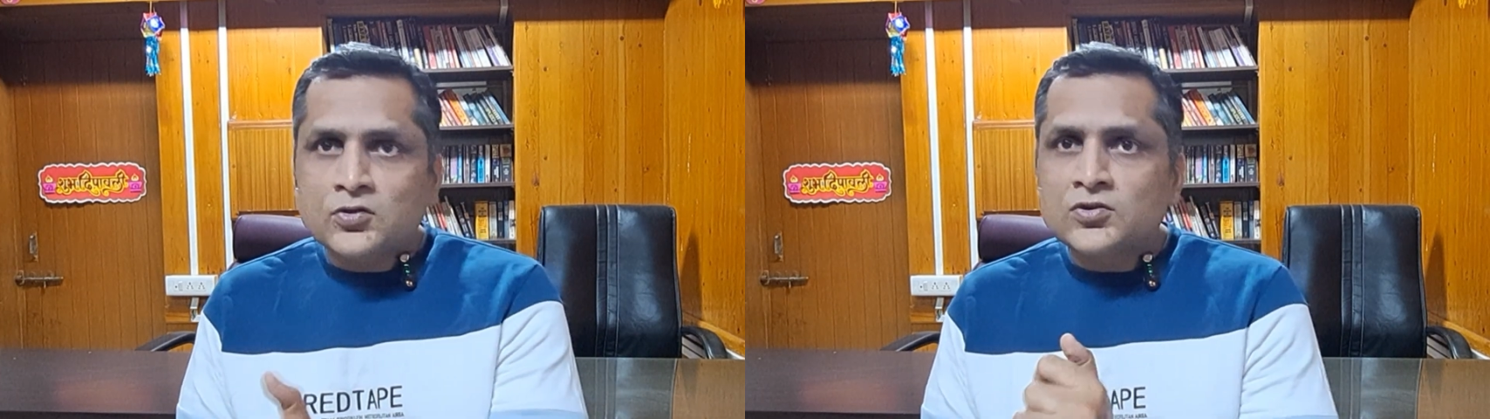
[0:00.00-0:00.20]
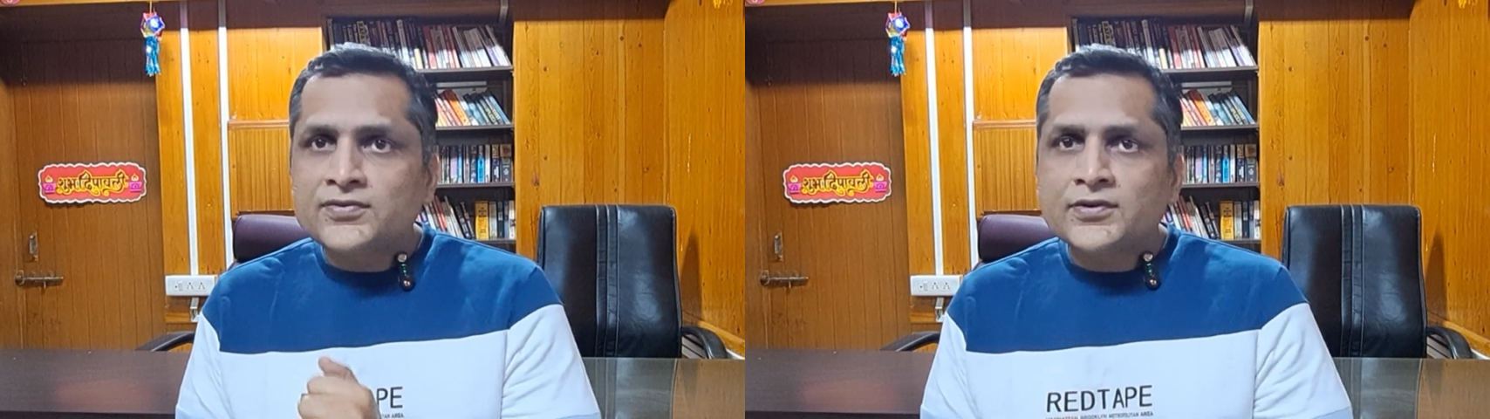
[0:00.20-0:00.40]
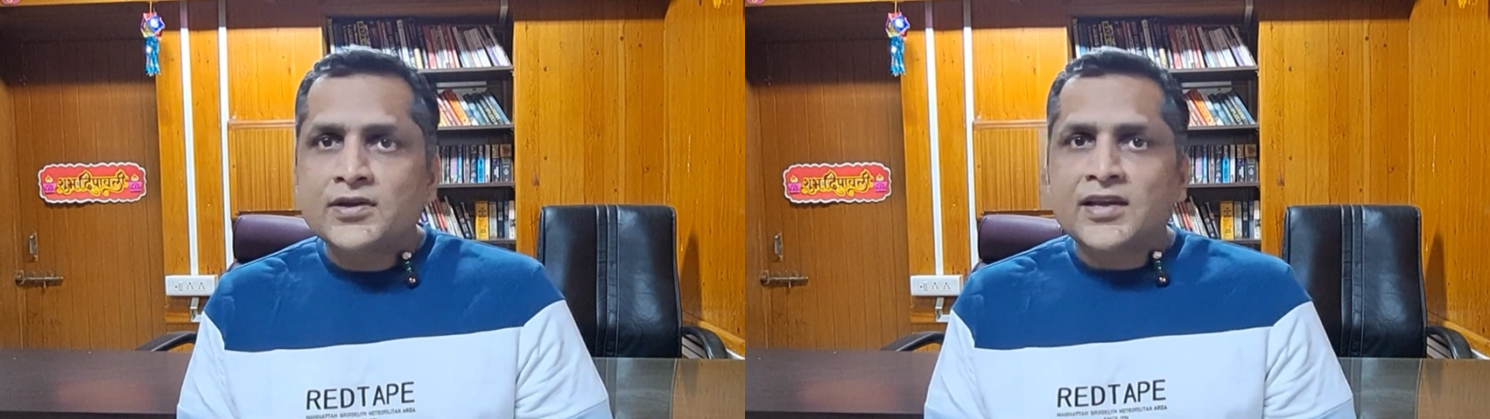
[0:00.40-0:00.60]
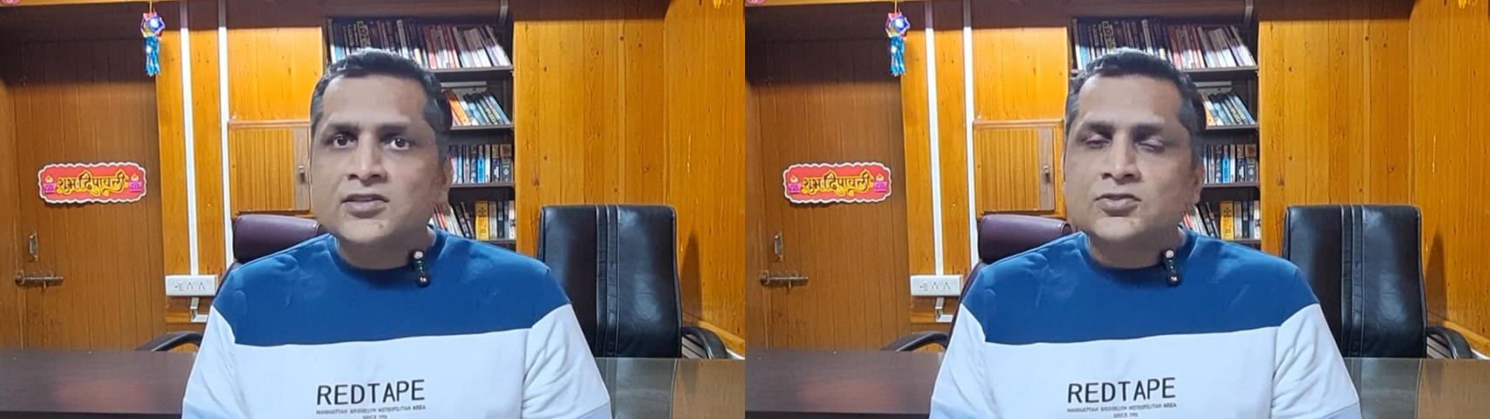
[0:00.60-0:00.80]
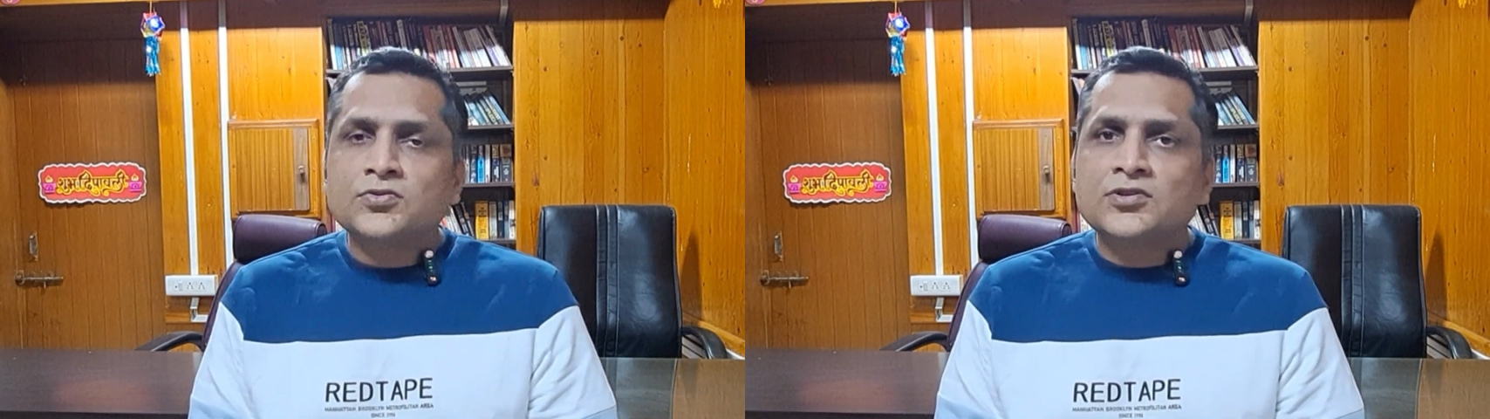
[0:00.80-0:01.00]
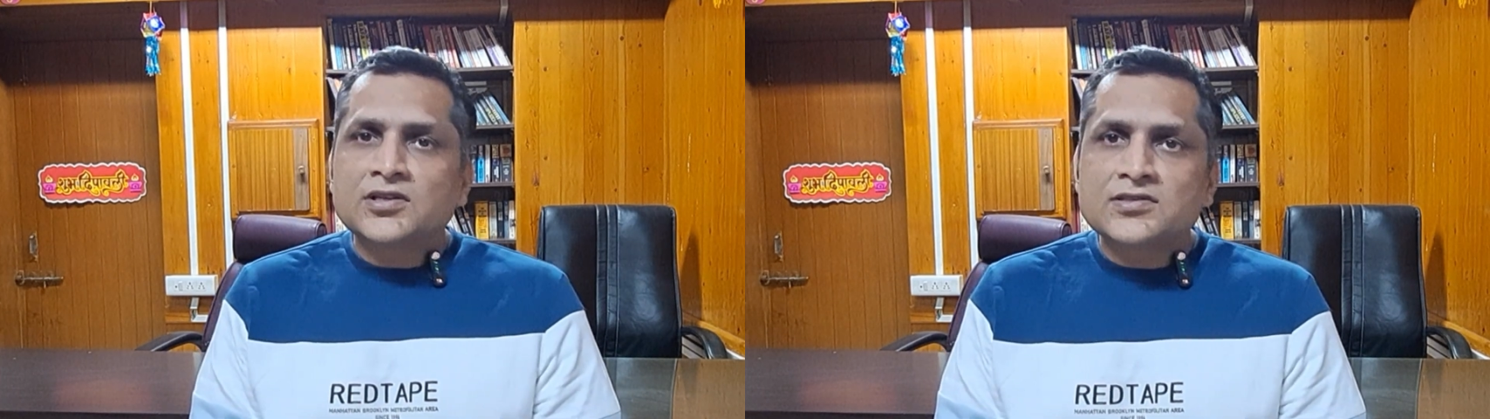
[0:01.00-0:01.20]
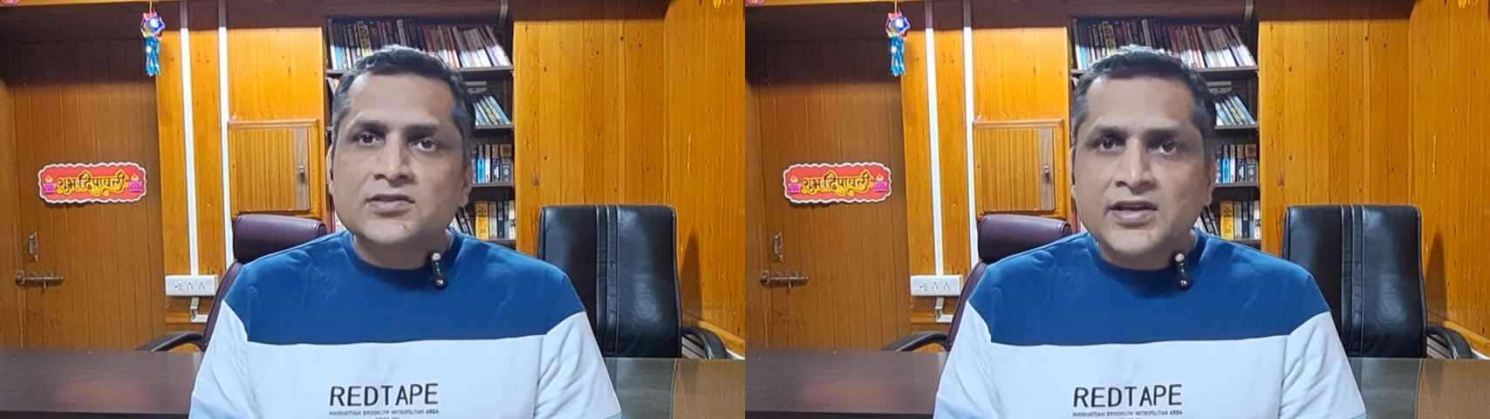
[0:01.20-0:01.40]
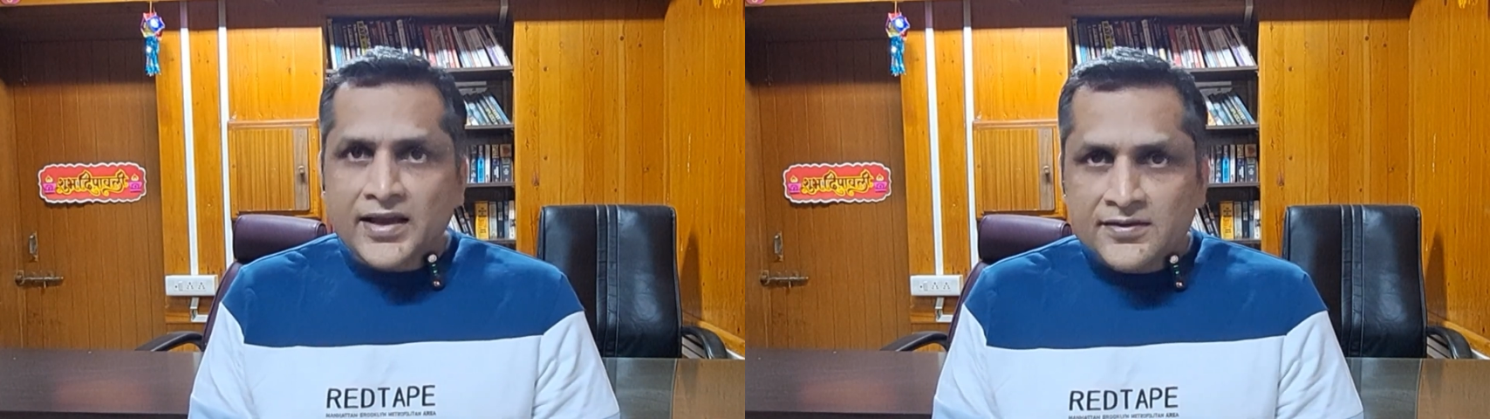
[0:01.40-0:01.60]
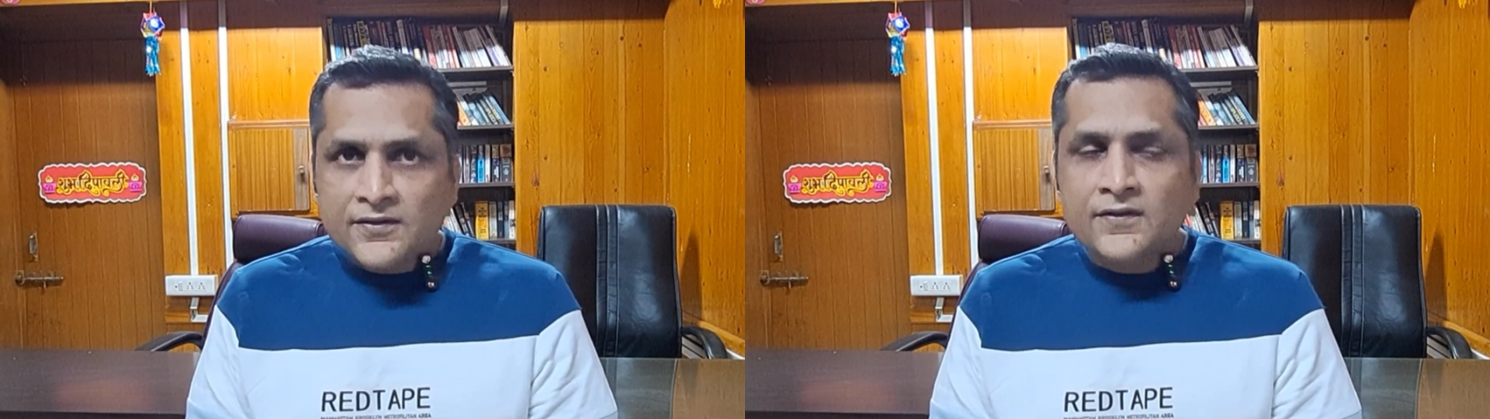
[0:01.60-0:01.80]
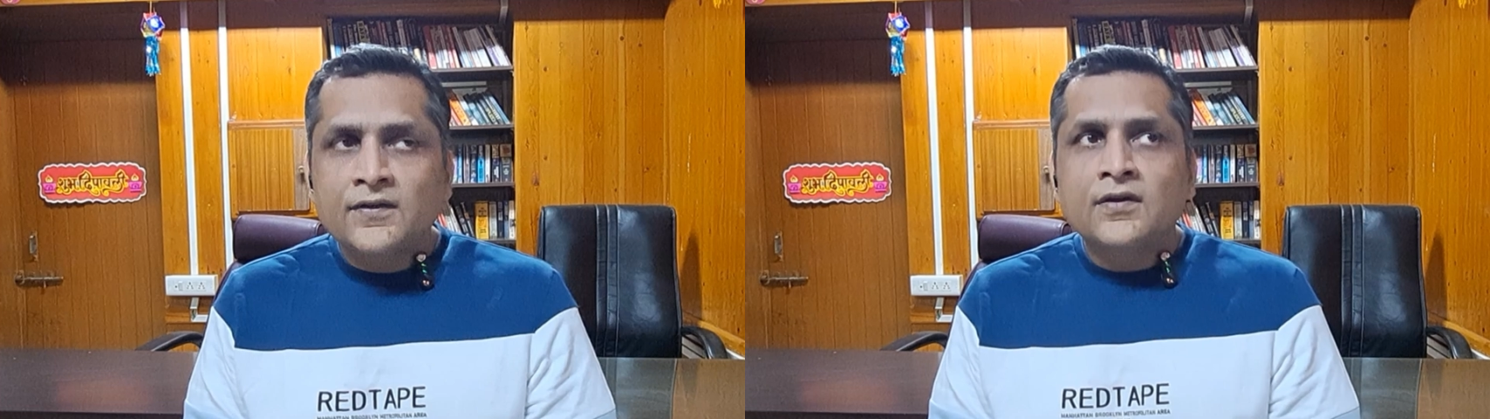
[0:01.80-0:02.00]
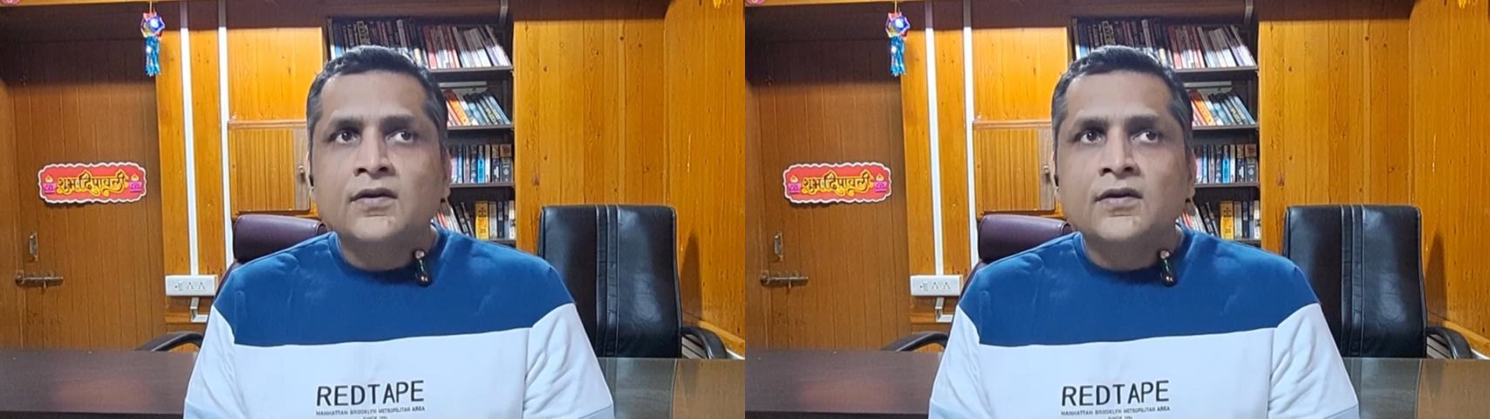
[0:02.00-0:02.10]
growth for the next 2 years? Yes.